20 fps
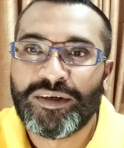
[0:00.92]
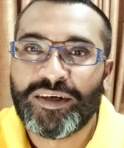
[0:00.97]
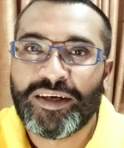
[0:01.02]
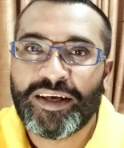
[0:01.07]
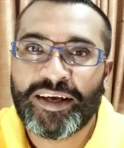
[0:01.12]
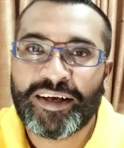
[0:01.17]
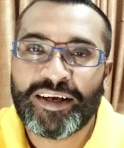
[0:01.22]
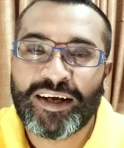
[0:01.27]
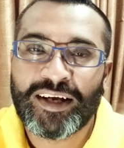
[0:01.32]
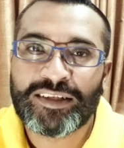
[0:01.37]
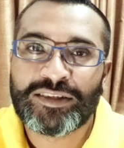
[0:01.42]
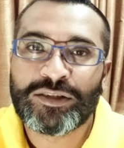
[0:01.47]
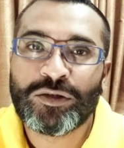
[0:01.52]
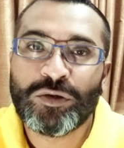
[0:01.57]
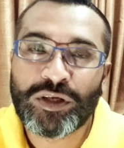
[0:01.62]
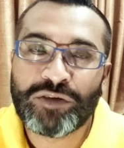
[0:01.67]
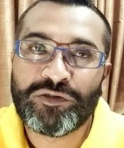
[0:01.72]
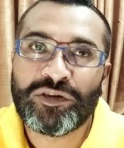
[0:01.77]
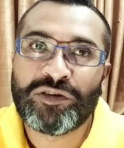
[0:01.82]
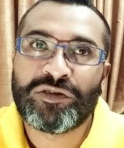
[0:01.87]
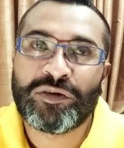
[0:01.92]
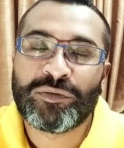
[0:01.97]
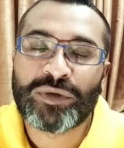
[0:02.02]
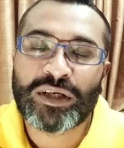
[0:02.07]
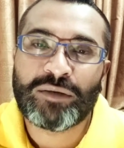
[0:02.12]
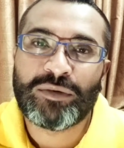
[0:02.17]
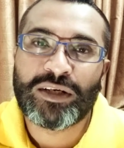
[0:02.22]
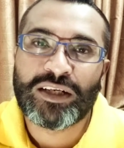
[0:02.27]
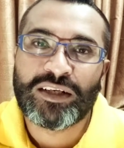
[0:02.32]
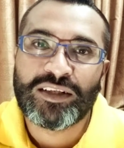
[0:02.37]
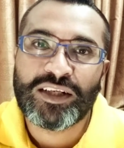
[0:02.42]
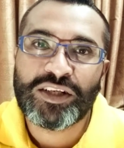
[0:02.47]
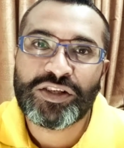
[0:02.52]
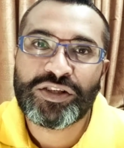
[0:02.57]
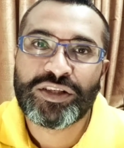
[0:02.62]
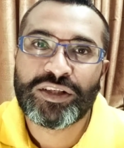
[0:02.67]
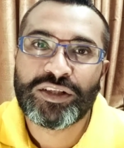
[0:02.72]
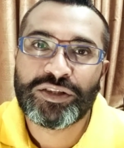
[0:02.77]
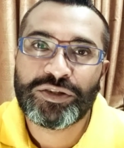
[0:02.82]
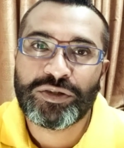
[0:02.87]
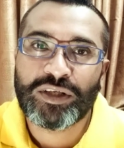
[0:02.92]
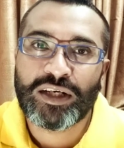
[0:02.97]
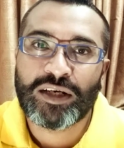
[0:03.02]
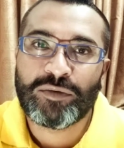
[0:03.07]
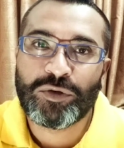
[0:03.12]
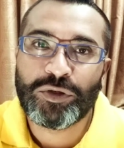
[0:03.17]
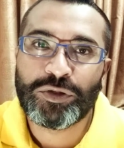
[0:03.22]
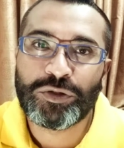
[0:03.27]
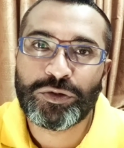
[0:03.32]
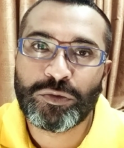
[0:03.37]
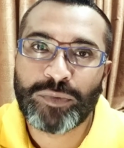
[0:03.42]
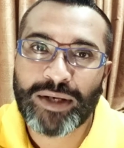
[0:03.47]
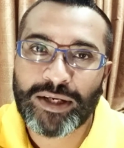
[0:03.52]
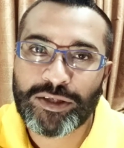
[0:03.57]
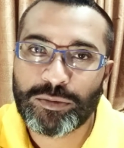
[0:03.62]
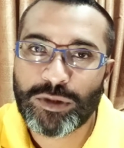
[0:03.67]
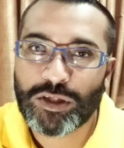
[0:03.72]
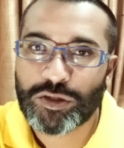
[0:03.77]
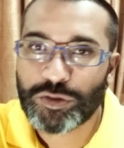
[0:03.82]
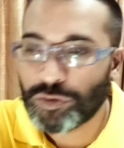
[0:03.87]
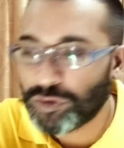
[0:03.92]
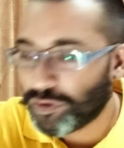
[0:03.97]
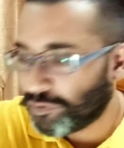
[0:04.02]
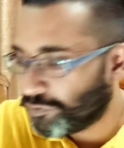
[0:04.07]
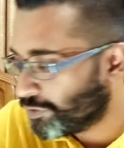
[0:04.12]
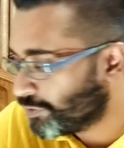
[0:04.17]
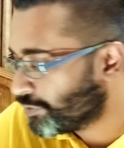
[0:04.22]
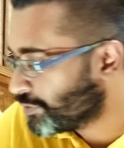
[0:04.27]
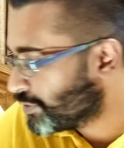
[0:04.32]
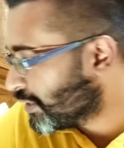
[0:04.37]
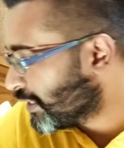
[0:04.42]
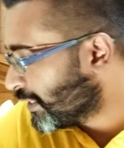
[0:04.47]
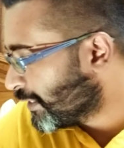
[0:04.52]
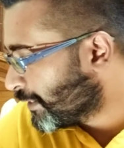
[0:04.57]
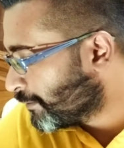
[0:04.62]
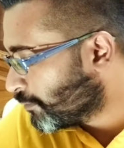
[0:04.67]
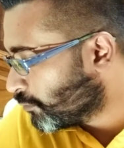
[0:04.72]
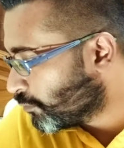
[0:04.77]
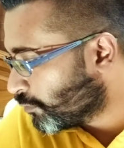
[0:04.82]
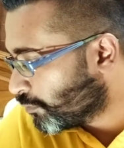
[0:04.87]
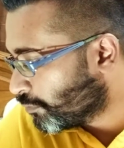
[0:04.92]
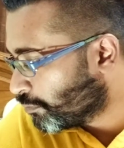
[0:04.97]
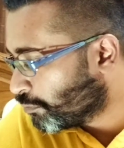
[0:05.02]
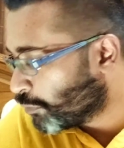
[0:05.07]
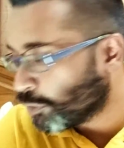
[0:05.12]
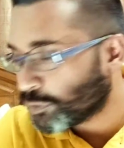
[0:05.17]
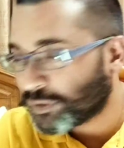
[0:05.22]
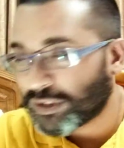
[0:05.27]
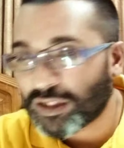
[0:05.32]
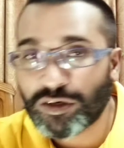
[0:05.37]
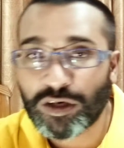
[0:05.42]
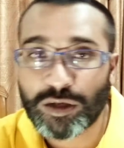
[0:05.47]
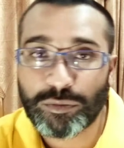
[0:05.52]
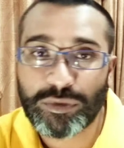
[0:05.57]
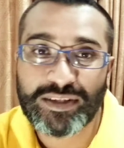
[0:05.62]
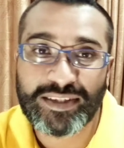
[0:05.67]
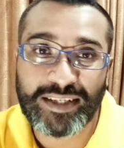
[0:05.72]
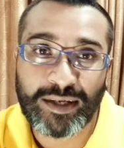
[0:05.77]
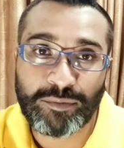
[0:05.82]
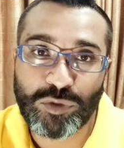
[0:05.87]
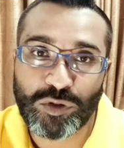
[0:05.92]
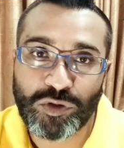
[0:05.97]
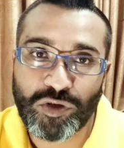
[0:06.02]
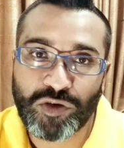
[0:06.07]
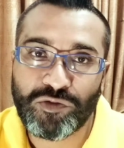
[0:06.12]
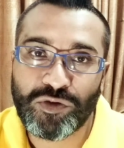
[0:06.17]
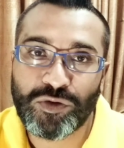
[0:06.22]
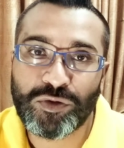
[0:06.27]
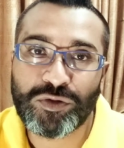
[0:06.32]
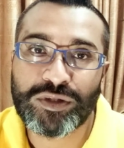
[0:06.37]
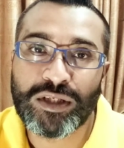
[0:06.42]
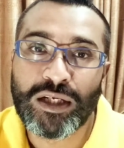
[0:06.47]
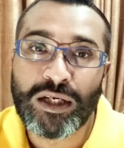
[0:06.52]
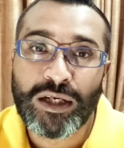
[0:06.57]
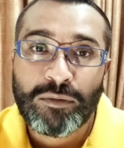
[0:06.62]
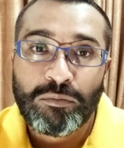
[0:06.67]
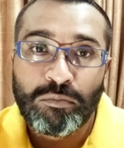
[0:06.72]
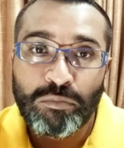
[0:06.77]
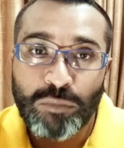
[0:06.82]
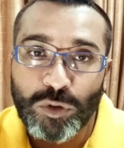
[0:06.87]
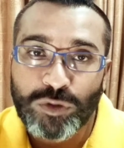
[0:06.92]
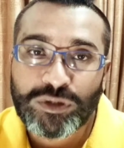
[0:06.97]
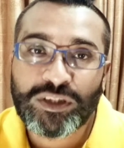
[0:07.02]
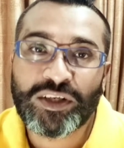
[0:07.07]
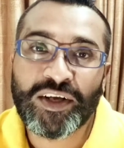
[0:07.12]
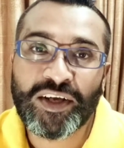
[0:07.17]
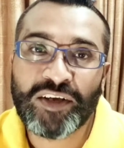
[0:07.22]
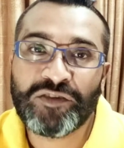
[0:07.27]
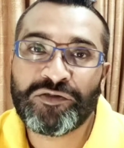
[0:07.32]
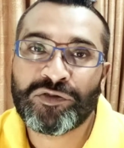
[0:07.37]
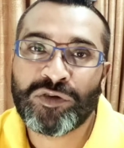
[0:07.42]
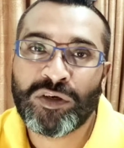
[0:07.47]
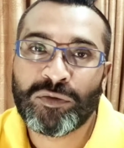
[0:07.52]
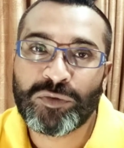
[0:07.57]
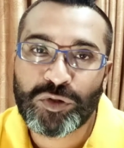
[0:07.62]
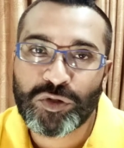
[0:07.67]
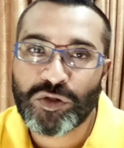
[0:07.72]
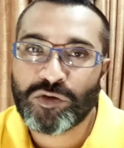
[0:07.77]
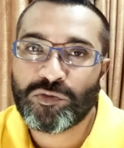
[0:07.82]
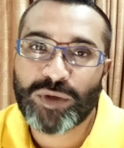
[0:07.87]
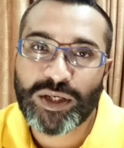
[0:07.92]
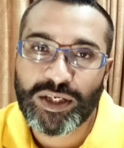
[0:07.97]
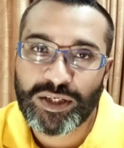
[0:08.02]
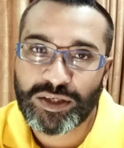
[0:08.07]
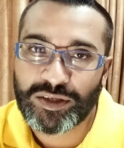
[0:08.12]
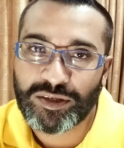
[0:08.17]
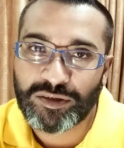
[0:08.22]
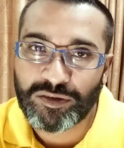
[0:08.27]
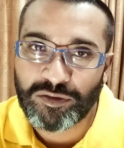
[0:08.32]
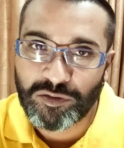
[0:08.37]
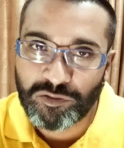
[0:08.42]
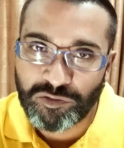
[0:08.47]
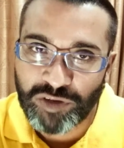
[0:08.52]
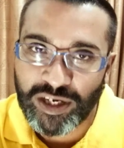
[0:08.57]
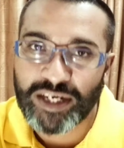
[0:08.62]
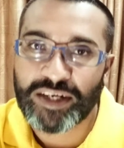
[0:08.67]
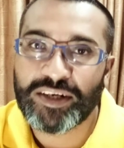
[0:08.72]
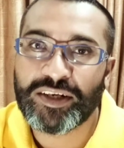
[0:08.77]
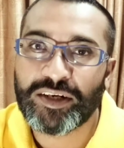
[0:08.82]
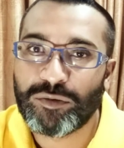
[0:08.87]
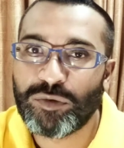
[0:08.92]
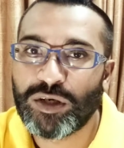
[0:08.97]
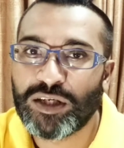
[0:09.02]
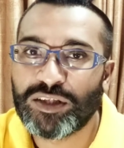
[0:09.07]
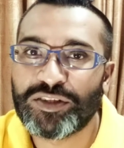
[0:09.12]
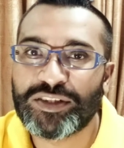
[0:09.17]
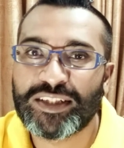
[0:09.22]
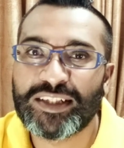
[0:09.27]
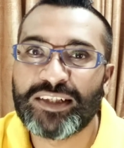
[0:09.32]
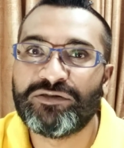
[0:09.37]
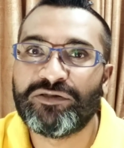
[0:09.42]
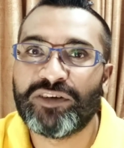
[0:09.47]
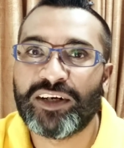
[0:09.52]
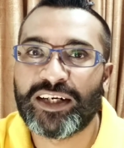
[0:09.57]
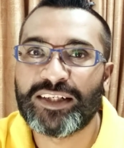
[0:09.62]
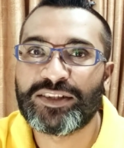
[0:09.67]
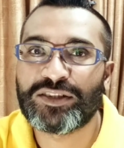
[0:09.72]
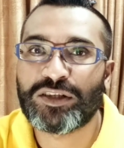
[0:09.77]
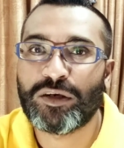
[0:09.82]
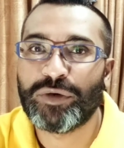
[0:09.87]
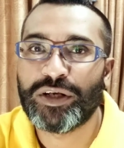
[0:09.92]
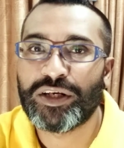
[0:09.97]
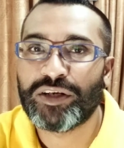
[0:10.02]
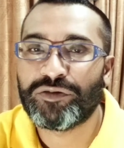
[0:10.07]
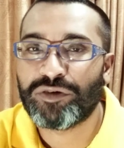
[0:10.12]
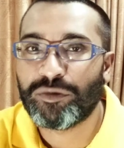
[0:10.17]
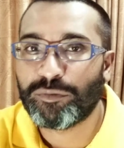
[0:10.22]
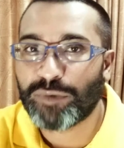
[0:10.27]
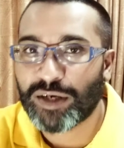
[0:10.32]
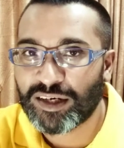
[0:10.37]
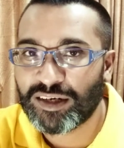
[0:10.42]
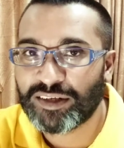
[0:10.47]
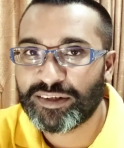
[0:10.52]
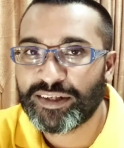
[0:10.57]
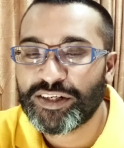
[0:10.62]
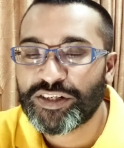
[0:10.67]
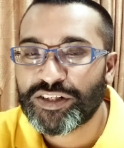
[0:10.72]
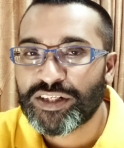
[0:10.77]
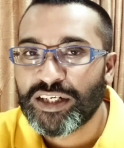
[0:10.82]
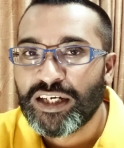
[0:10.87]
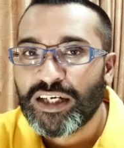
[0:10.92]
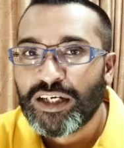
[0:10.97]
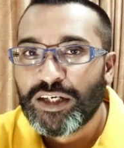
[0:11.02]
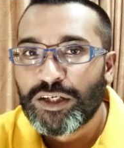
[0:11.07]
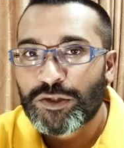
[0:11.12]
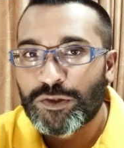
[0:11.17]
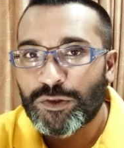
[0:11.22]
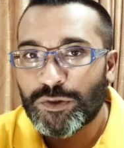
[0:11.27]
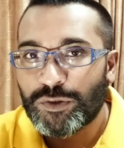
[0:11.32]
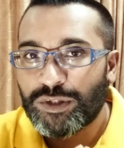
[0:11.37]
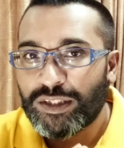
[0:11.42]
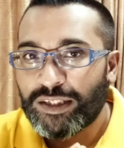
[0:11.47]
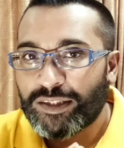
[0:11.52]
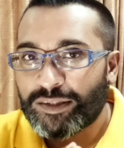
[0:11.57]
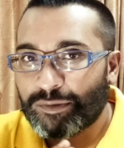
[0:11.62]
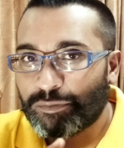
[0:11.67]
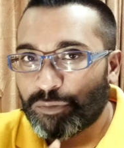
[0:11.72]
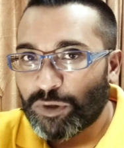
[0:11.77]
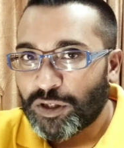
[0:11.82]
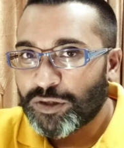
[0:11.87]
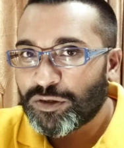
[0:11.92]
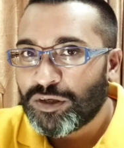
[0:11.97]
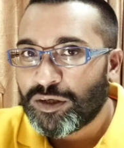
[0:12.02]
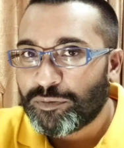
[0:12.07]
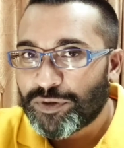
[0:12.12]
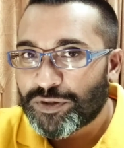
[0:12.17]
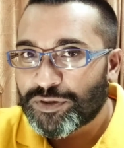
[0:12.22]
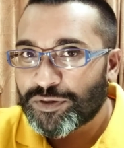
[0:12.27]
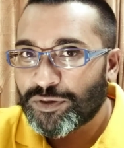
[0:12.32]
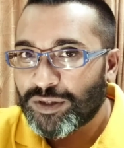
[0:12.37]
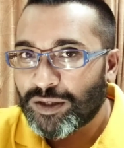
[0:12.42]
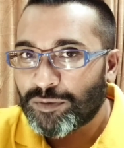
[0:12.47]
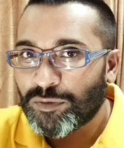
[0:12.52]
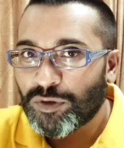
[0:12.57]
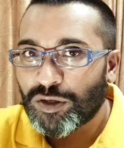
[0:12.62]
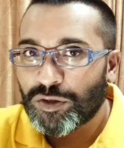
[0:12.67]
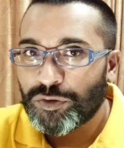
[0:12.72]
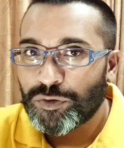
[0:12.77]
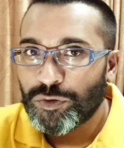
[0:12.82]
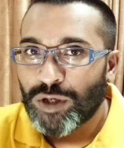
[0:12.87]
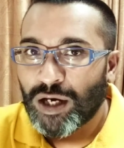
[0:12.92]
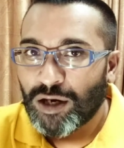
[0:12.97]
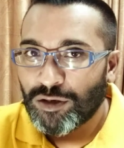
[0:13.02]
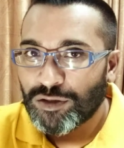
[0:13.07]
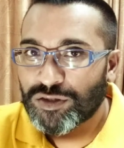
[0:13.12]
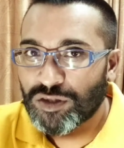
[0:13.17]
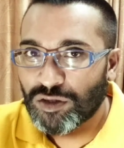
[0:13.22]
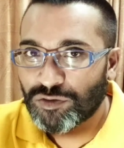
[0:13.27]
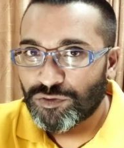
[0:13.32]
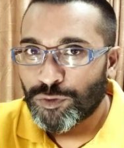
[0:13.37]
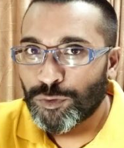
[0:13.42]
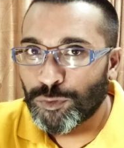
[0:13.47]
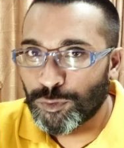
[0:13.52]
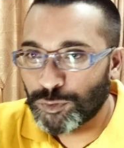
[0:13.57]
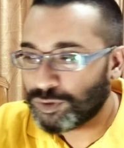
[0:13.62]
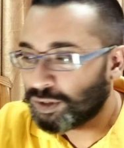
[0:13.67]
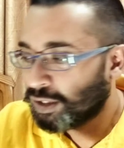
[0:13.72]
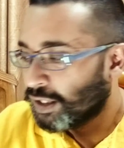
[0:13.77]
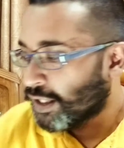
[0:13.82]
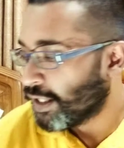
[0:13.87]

Hey guys, good evening from Dhaka, Bangladesh. Today I'm going to do back-to-back -to -back two reviews. Uh, both are going to be sample reviews. Both are gift from two of my very dear brothers in fragrance community from Bangladesh. So this particular episode I'm going to do House of Oud.